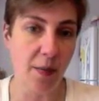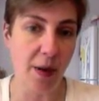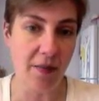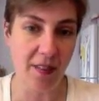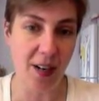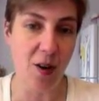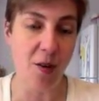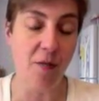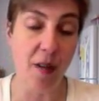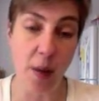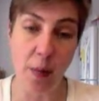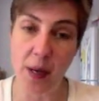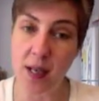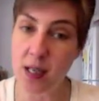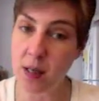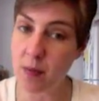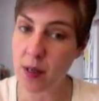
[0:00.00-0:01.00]
my video
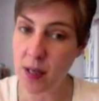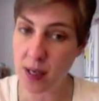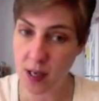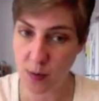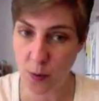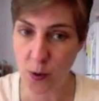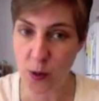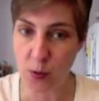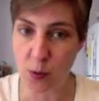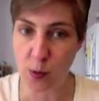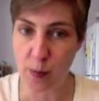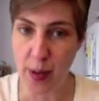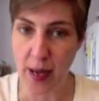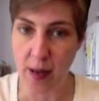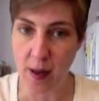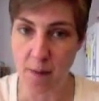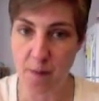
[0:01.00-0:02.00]
Feminism and the Disposable
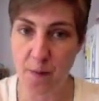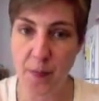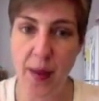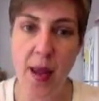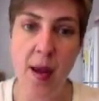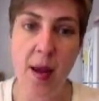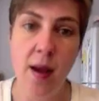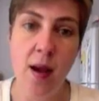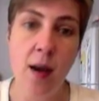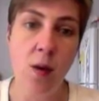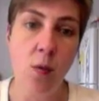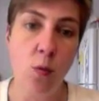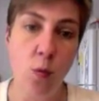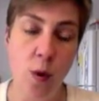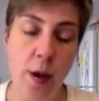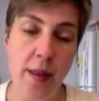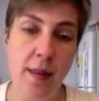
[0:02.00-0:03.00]
Male
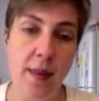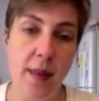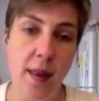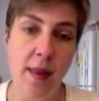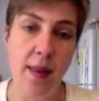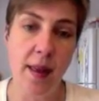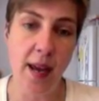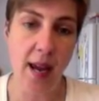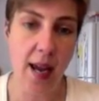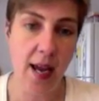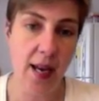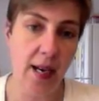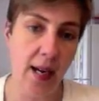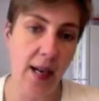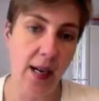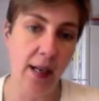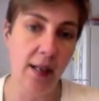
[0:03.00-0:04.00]
with the
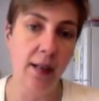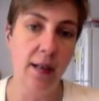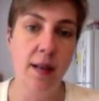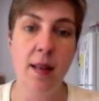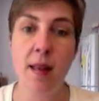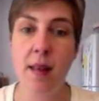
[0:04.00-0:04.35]
heading,